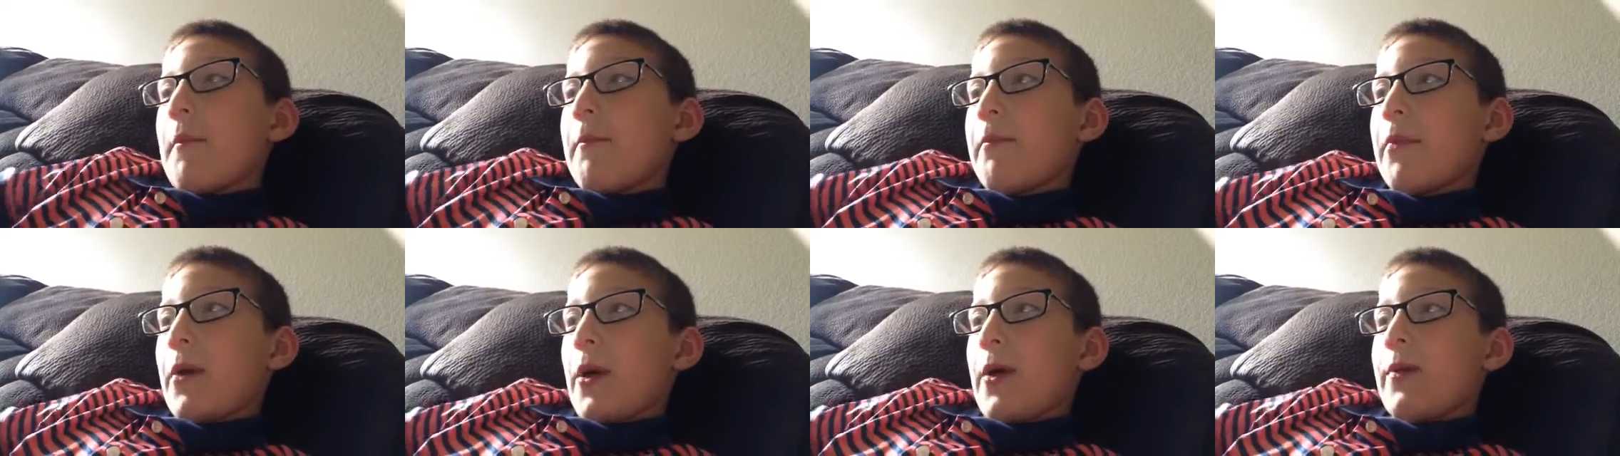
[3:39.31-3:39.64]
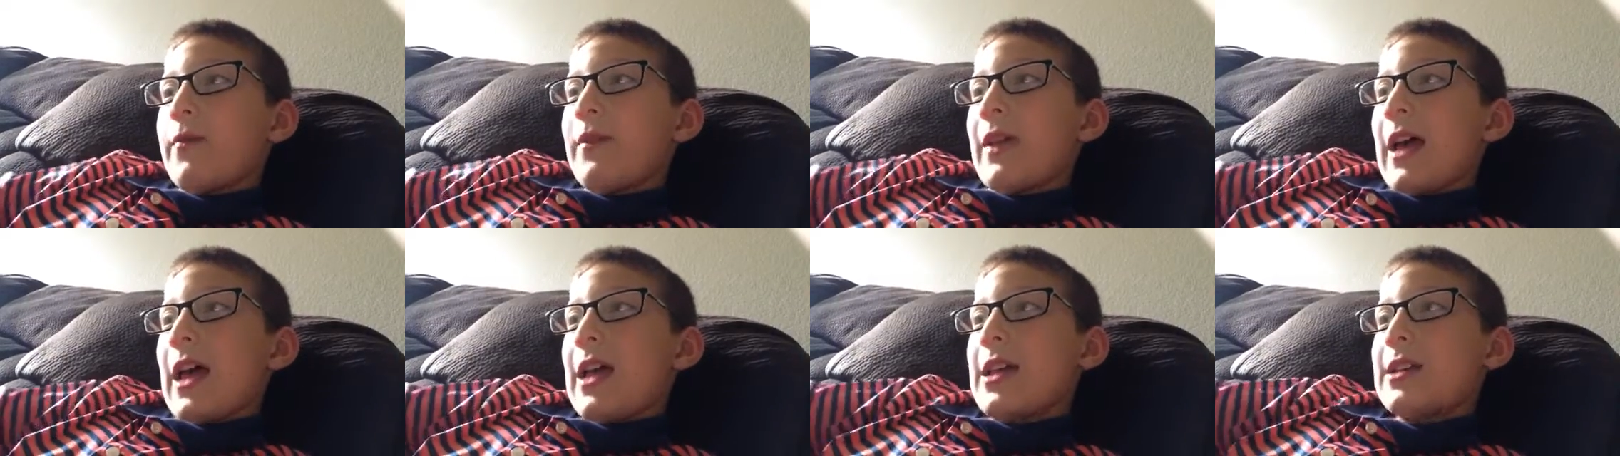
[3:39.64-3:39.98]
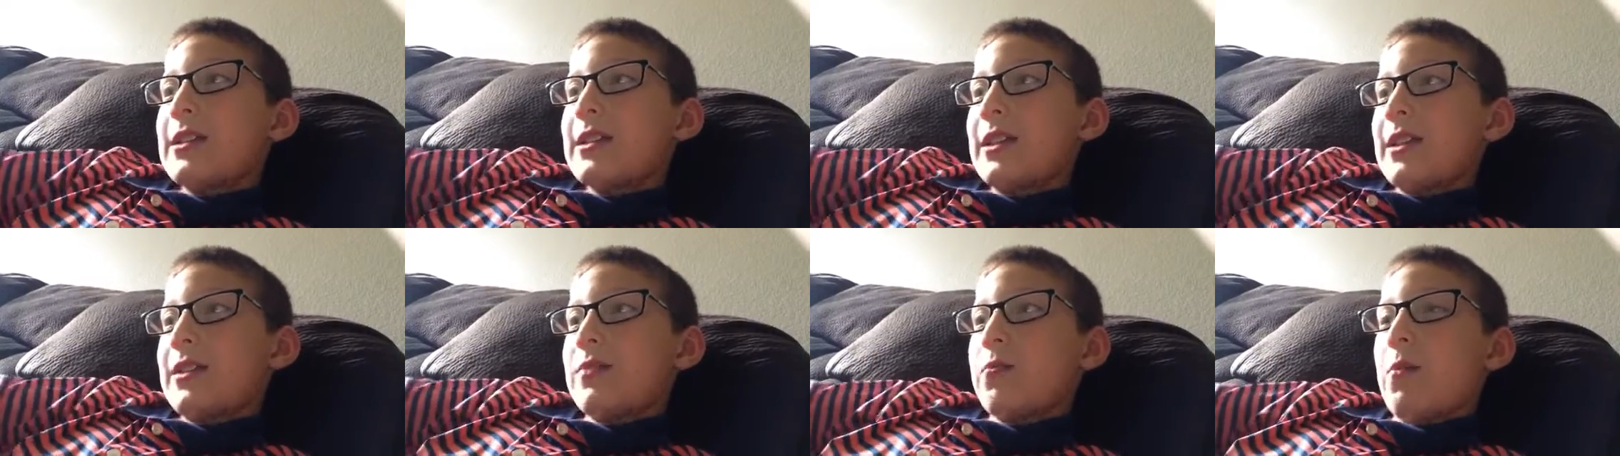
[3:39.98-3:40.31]
But
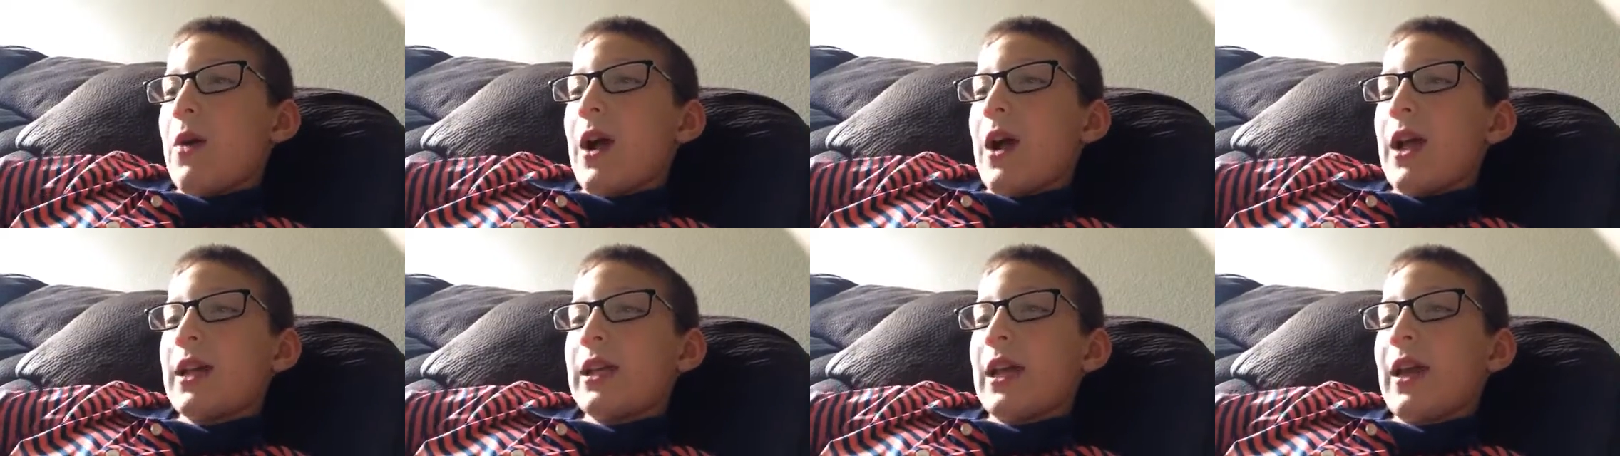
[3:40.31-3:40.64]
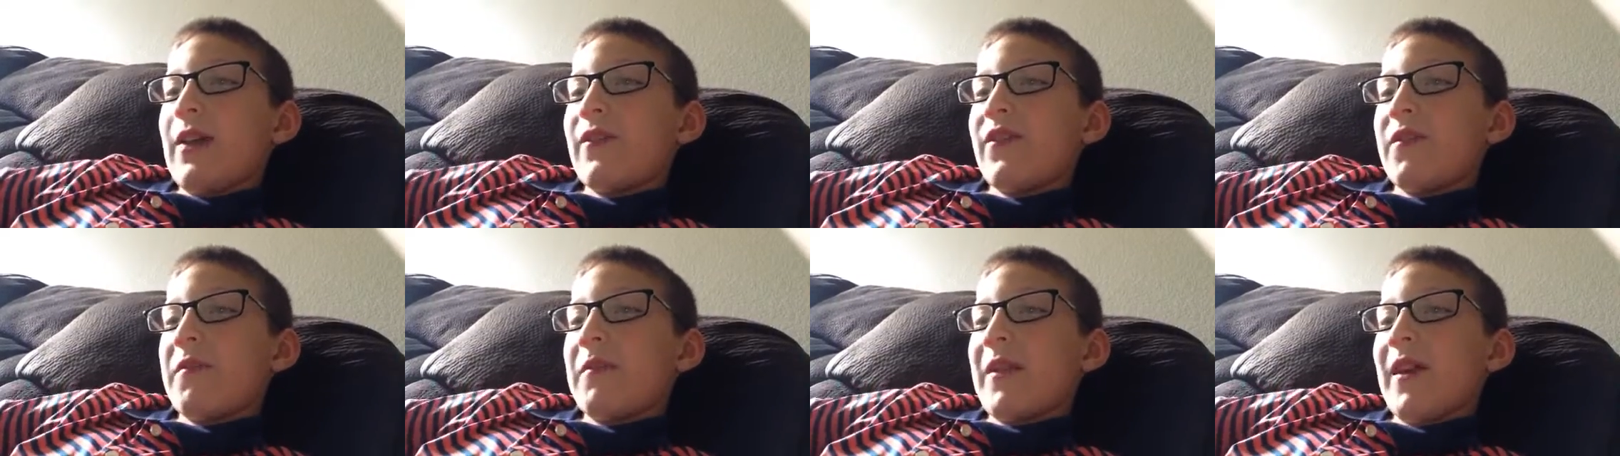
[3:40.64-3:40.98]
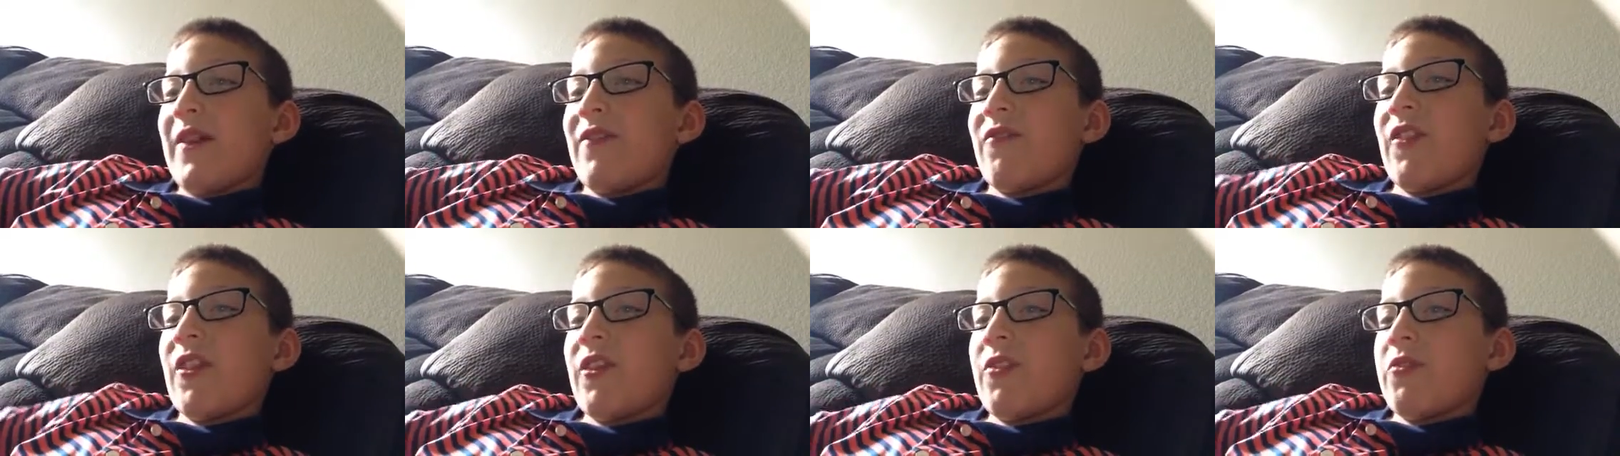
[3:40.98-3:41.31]
this is why I haven't
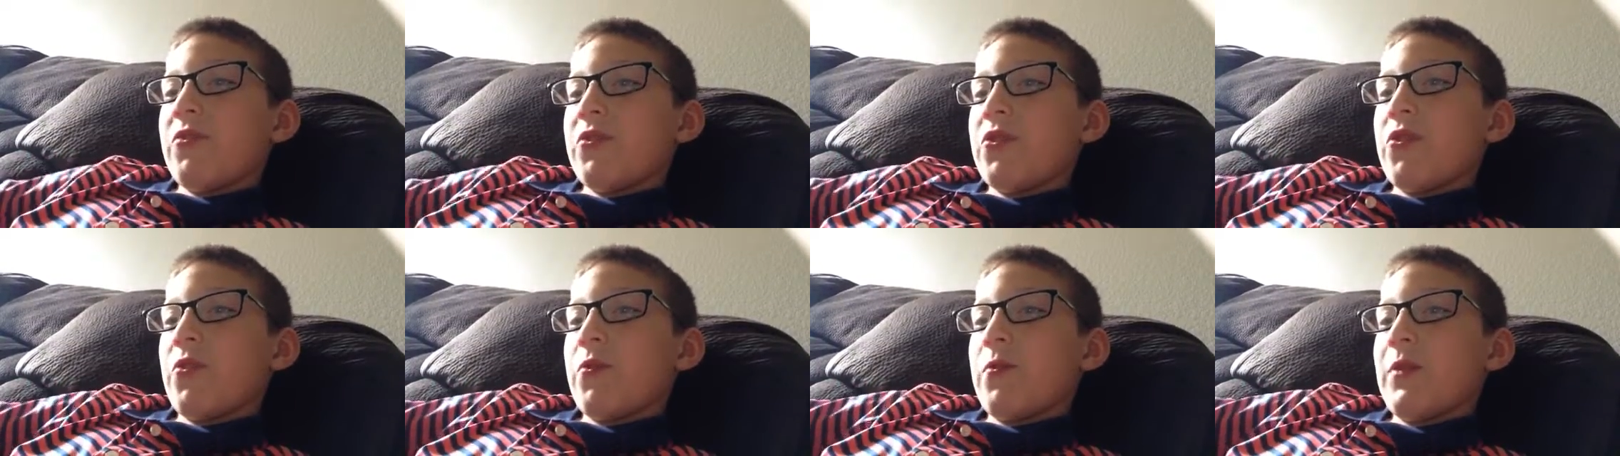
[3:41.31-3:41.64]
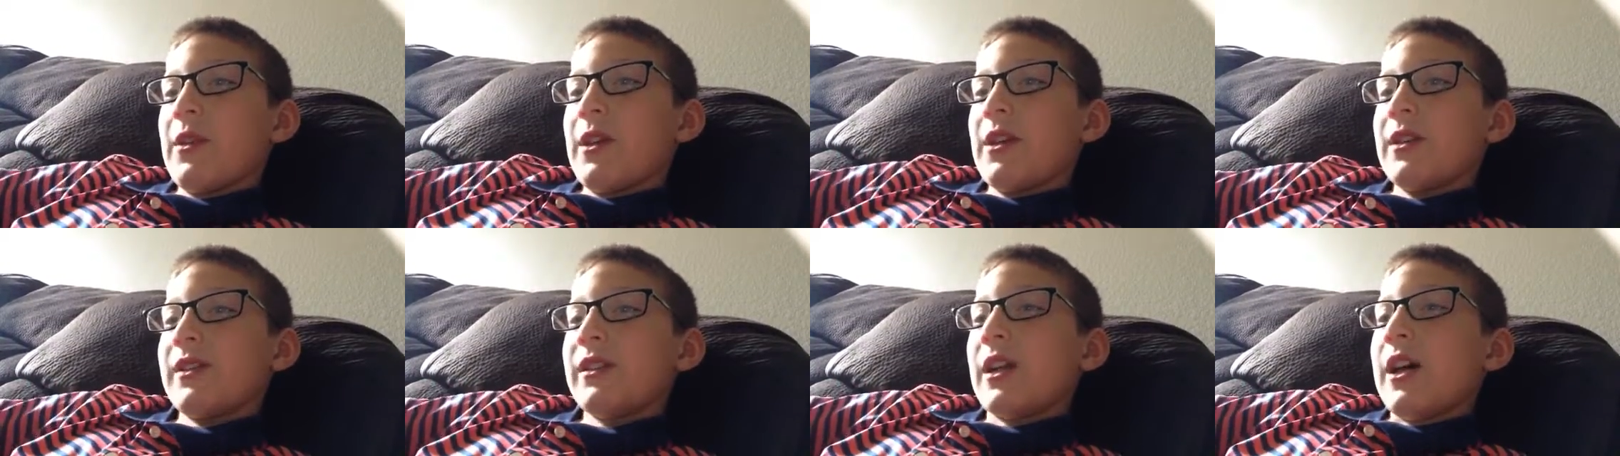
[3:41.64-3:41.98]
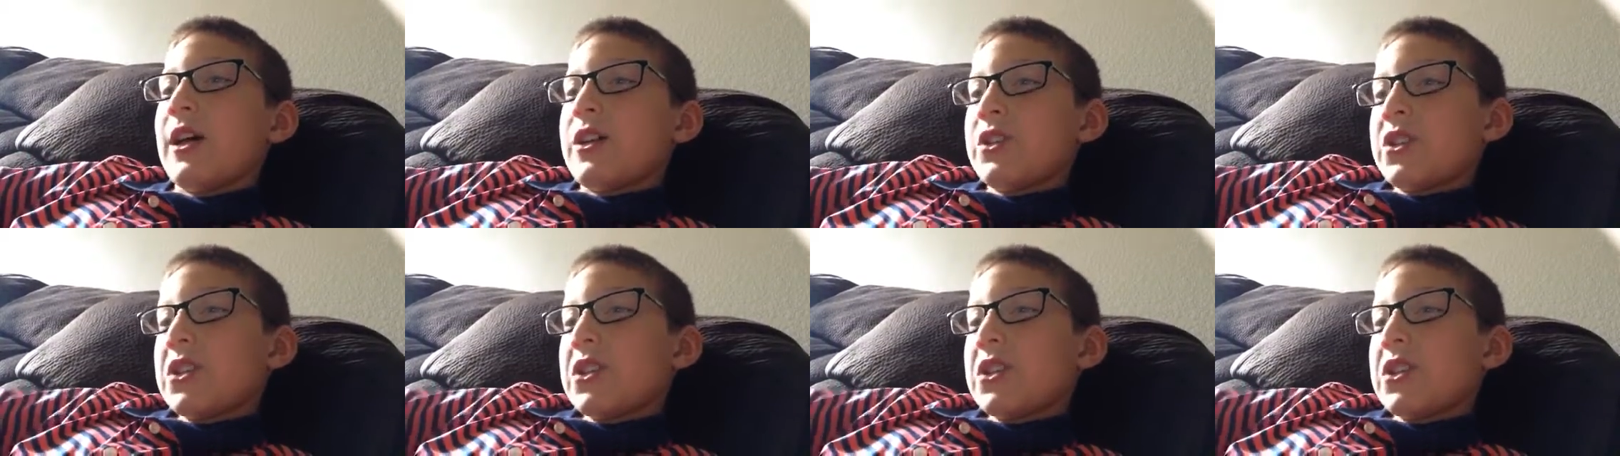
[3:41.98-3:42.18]
made a video in 2 weeks.